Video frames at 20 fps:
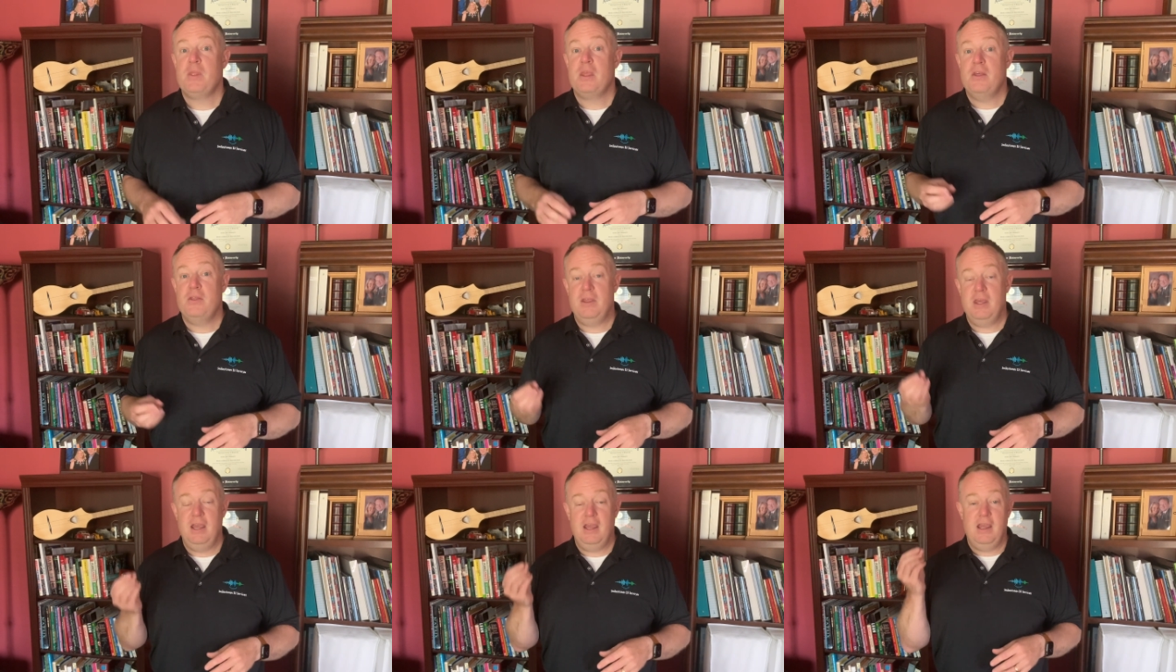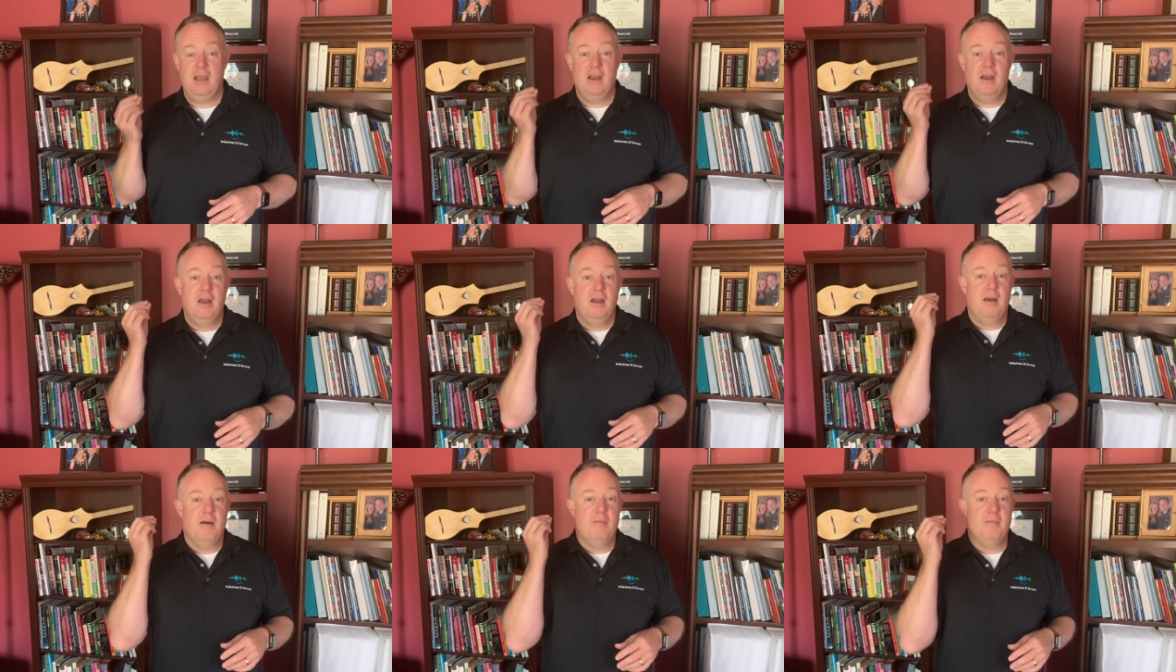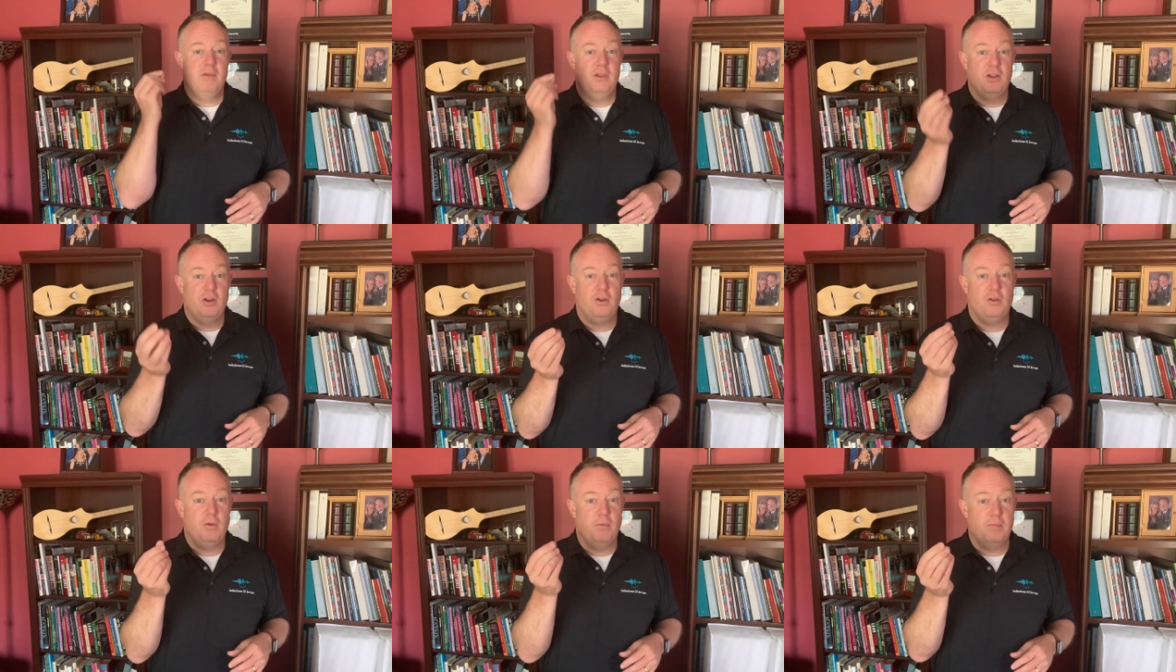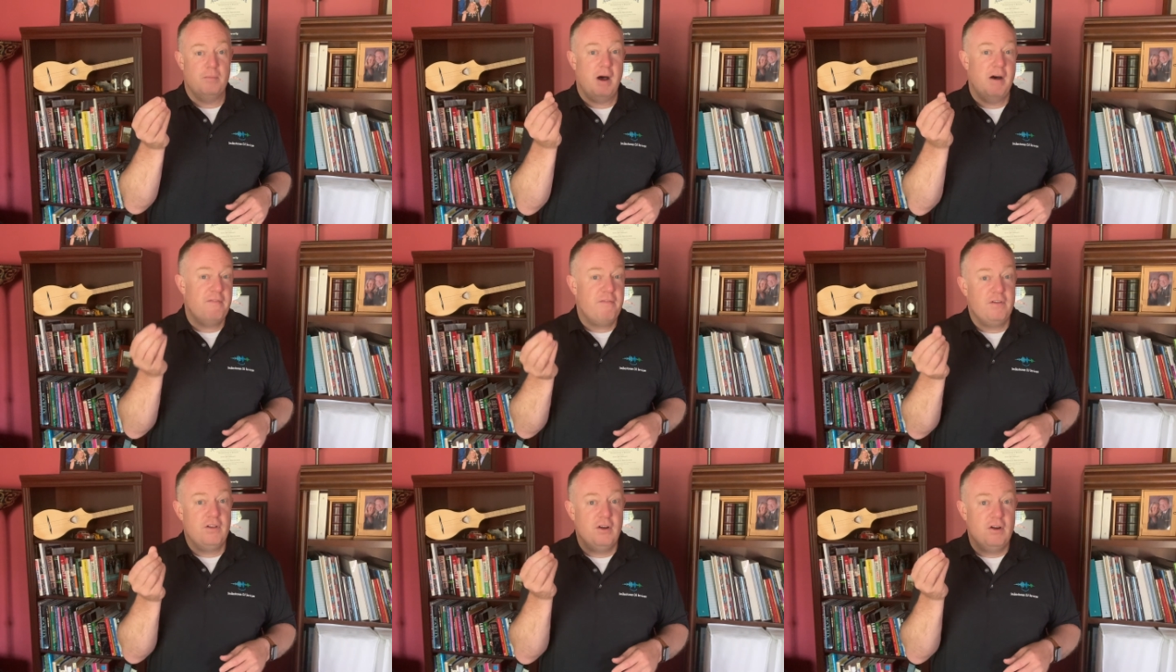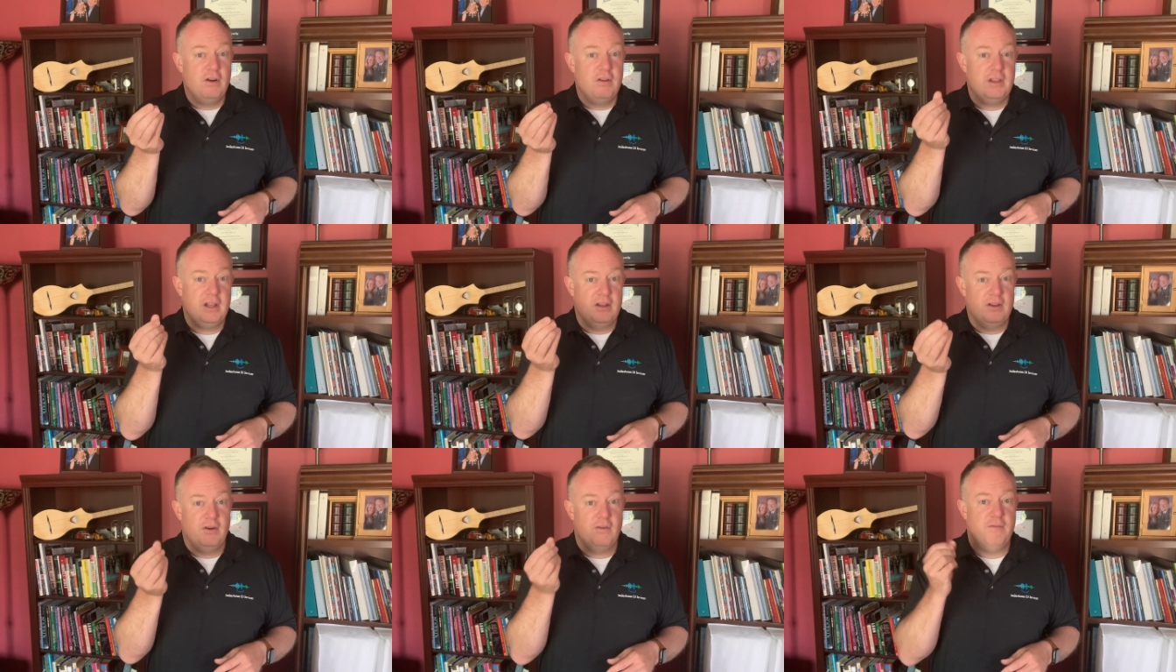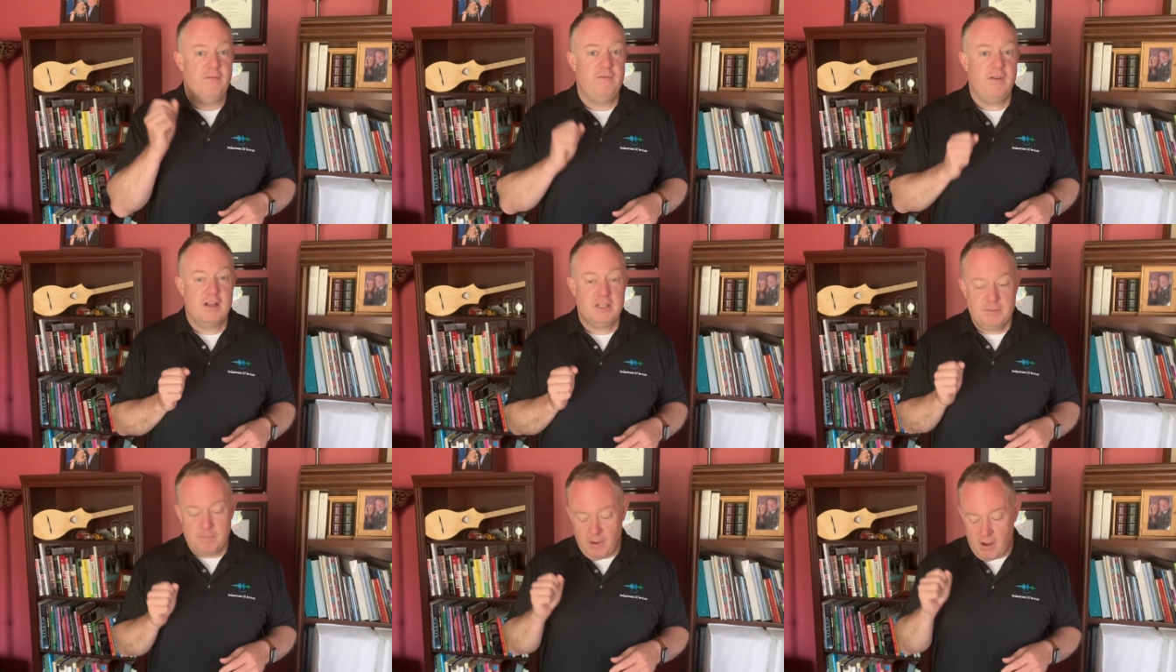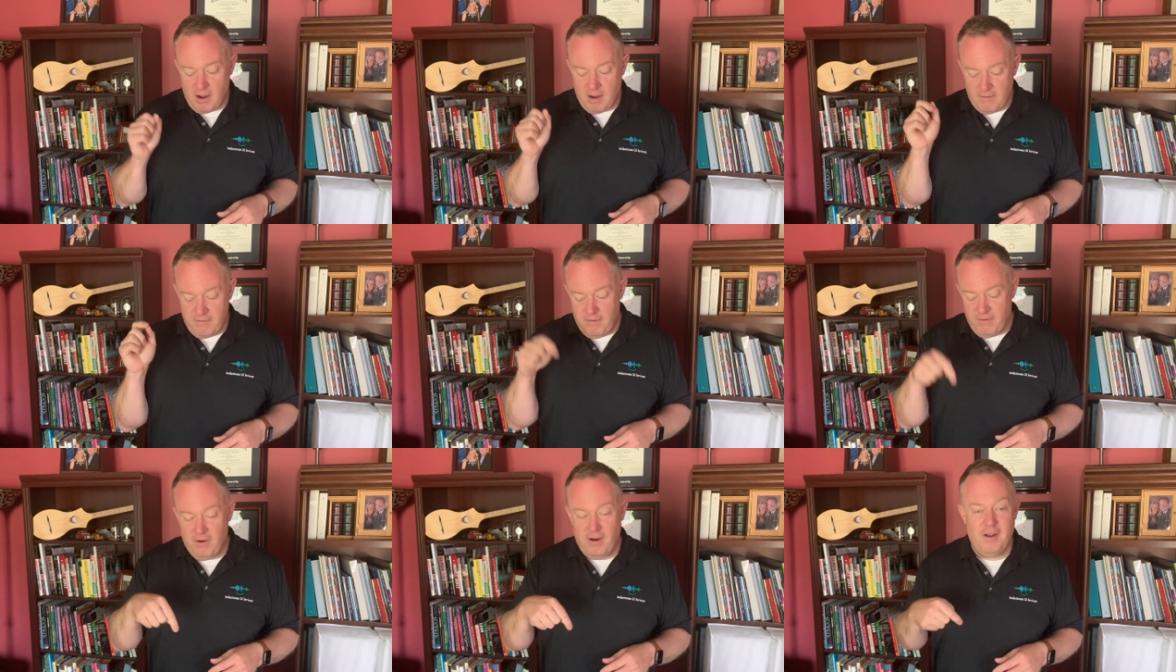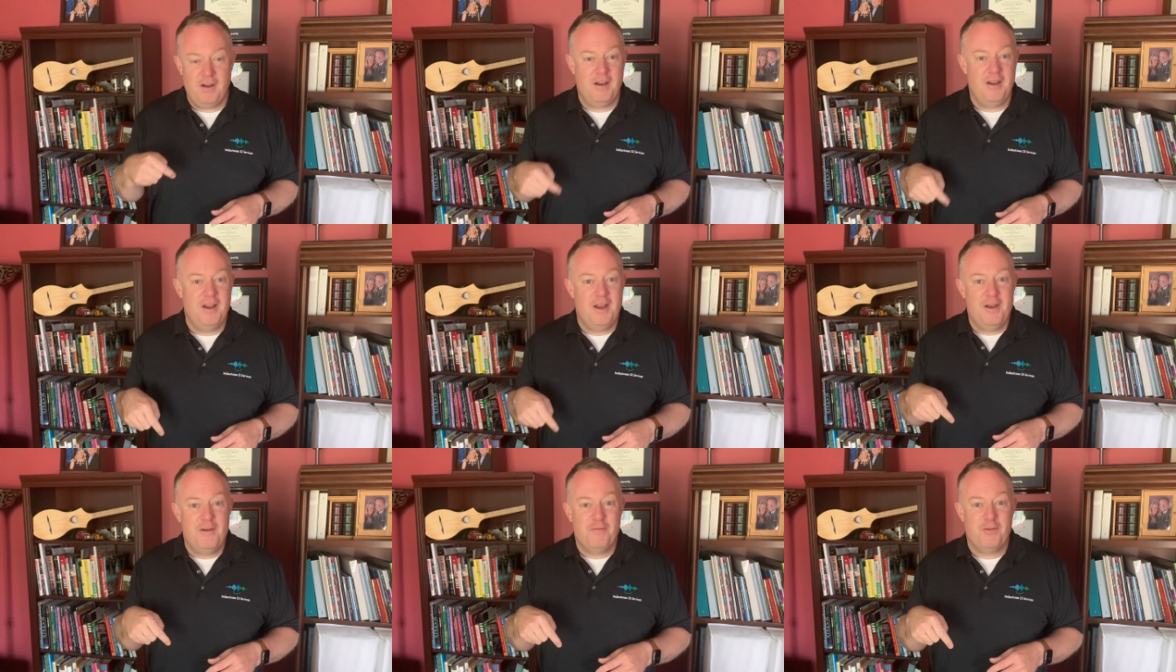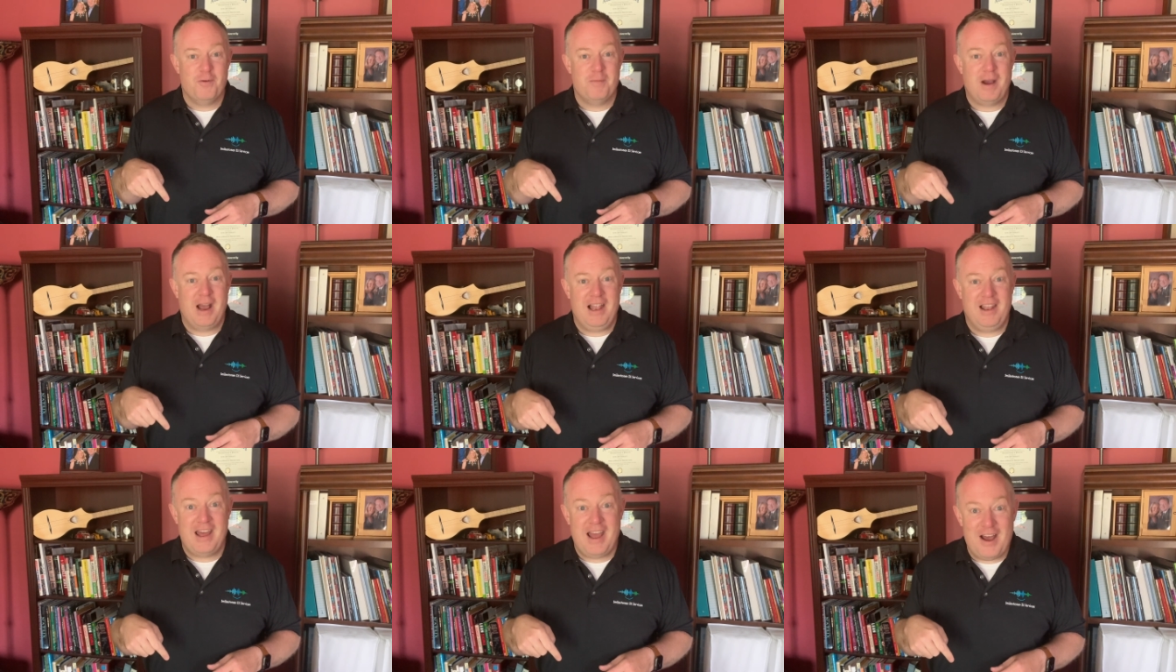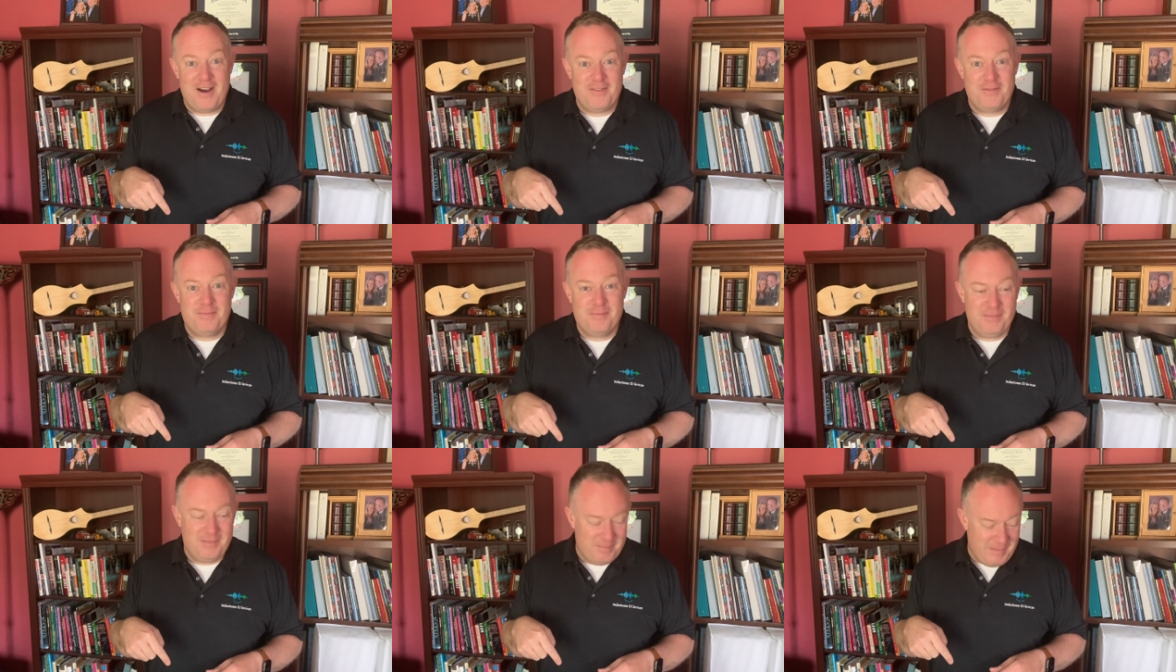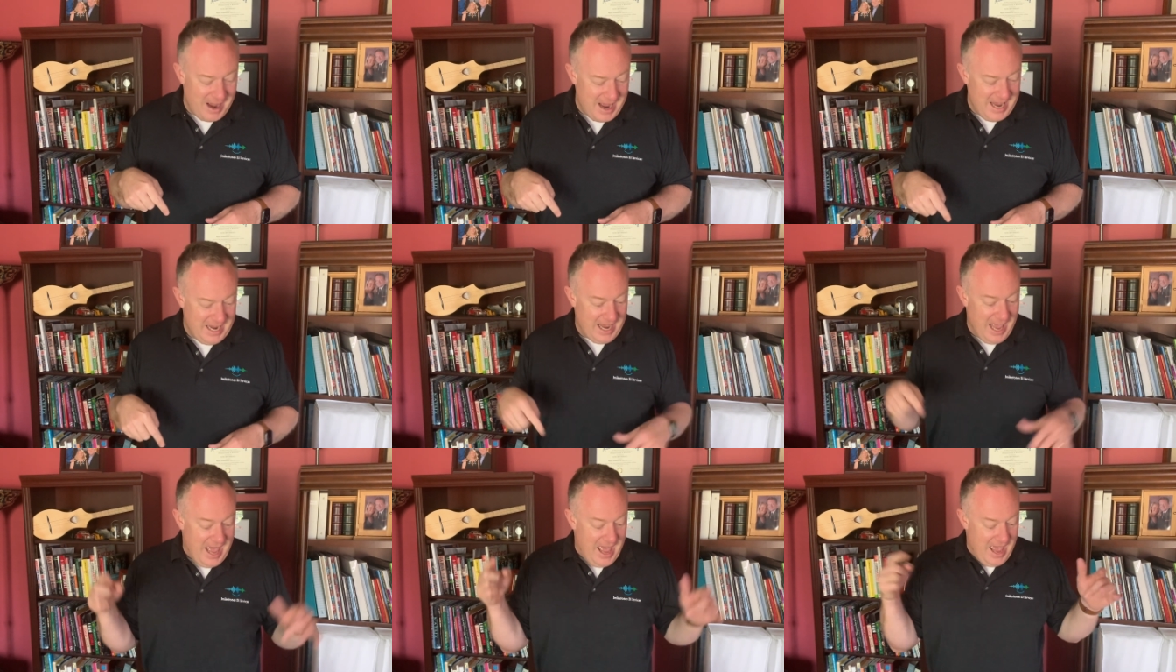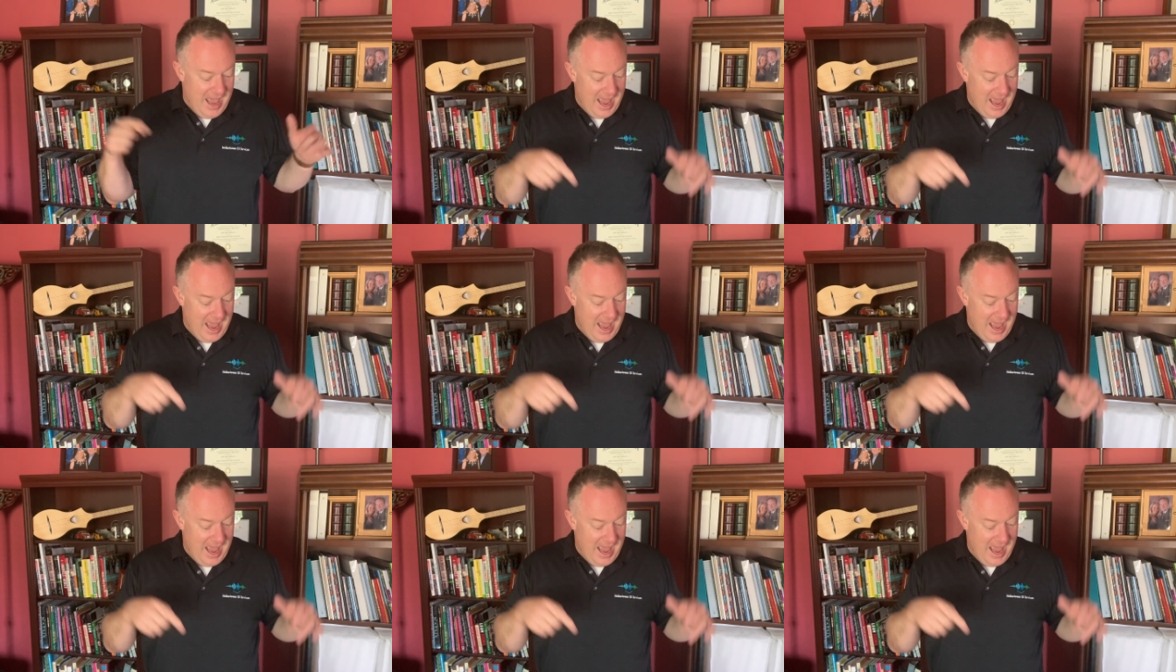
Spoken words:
The little muffler, the little fuzzball for my lav mic,